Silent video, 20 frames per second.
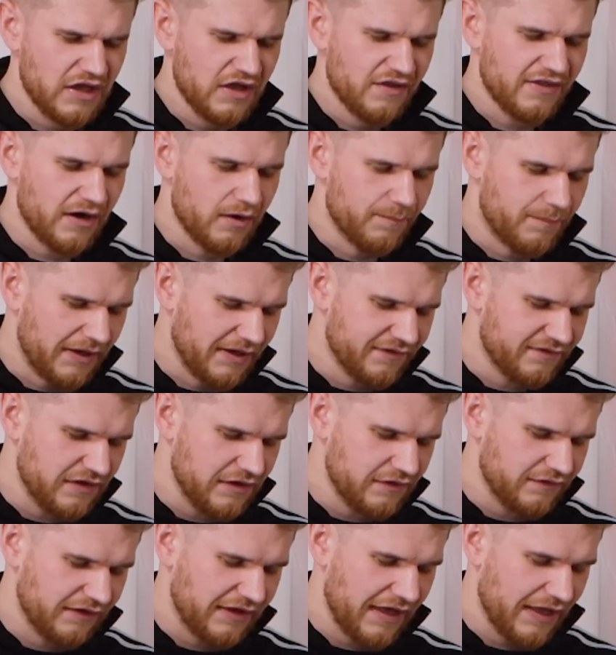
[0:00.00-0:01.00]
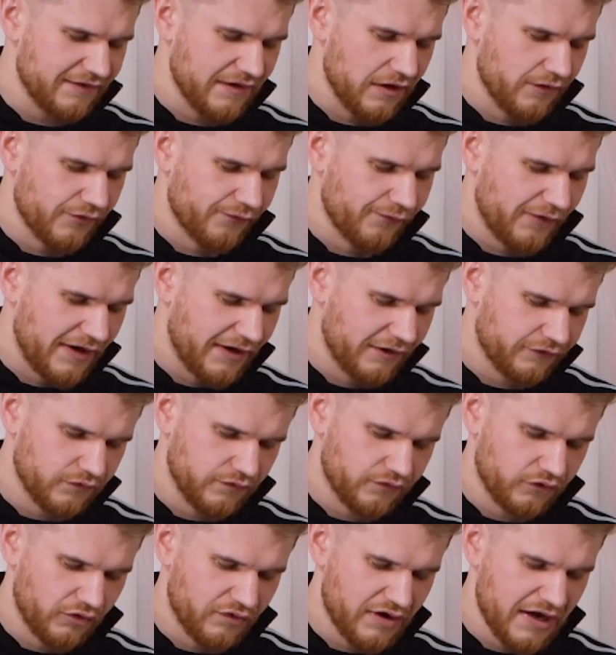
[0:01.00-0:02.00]
Their ability to get down the flanks
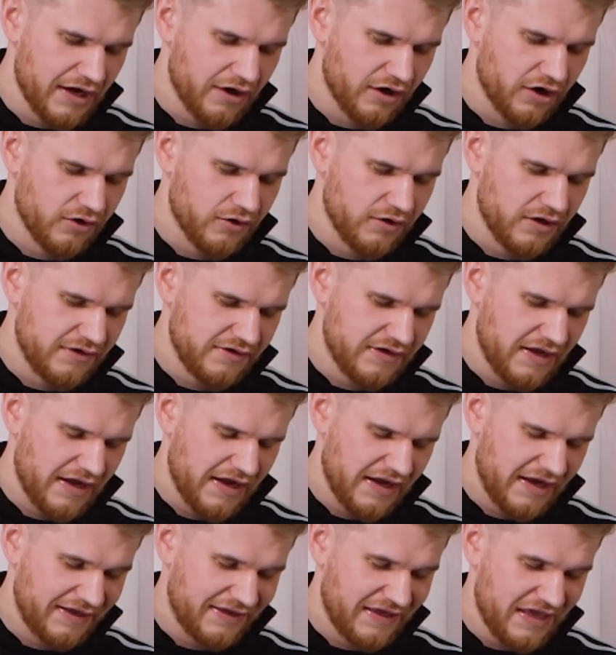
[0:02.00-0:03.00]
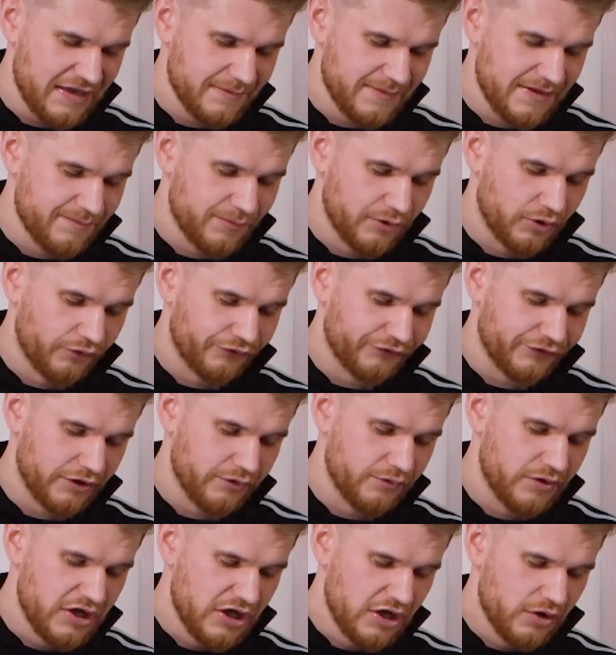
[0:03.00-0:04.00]
with Guerrero and Hakimi, but
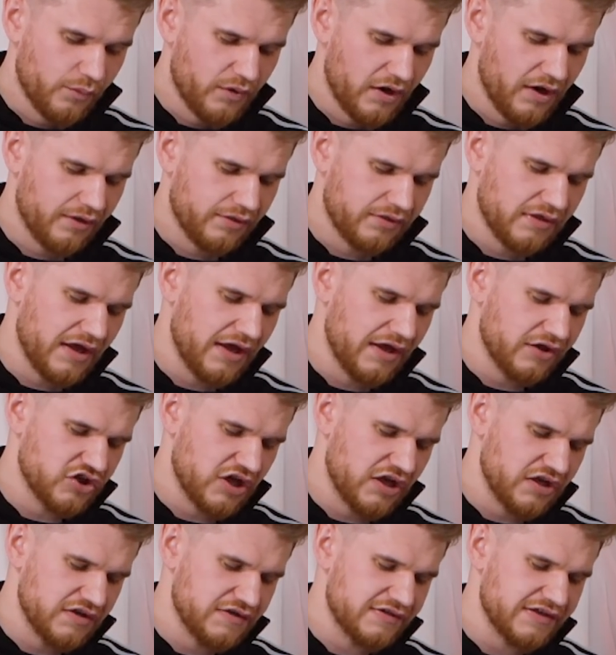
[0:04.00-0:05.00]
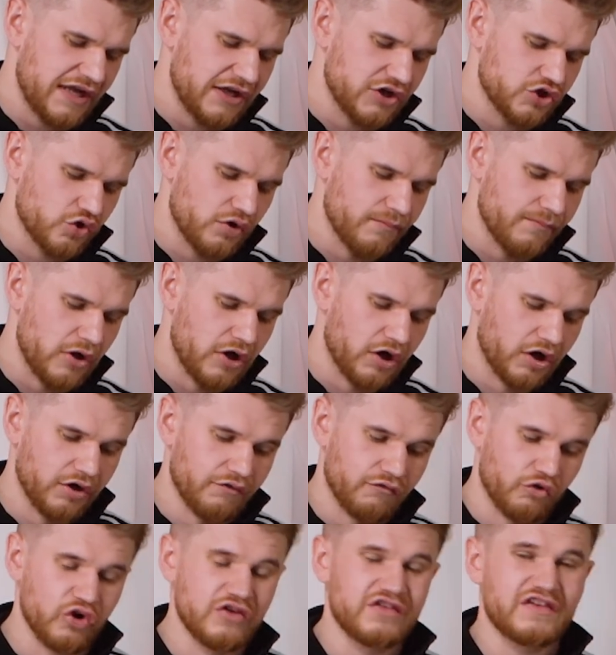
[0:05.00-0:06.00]
also with Jadon Sancho and Marco
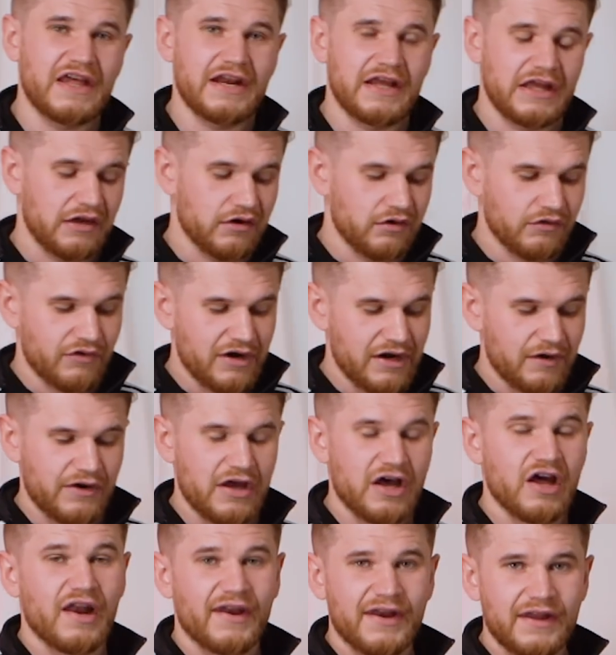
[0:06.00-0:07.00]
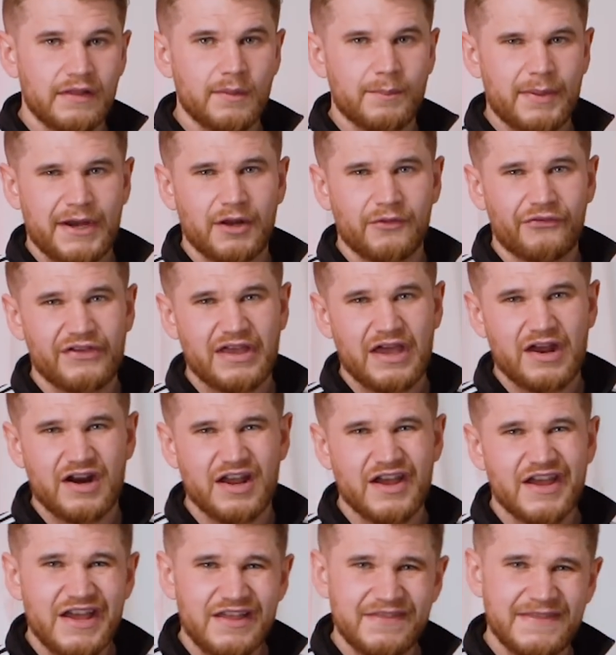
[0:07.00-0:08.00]
Reus getting in and around Haaland in the penalty
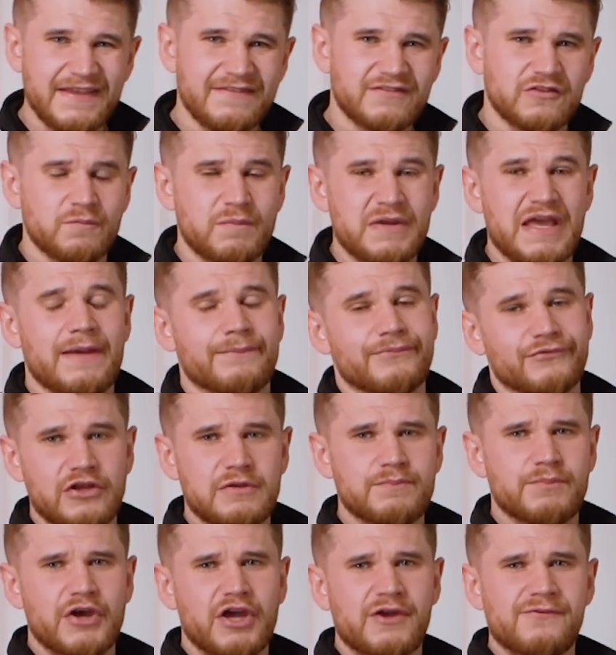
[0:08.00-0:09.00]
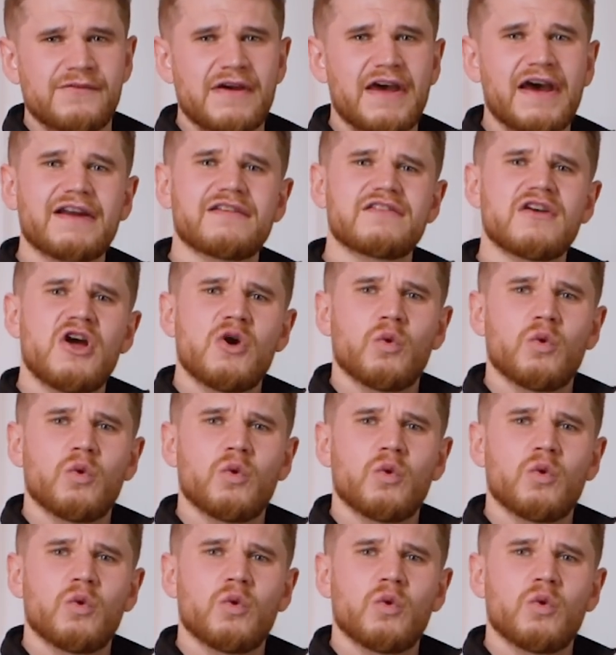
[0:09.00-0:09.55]
area, this could be absolutely perfect.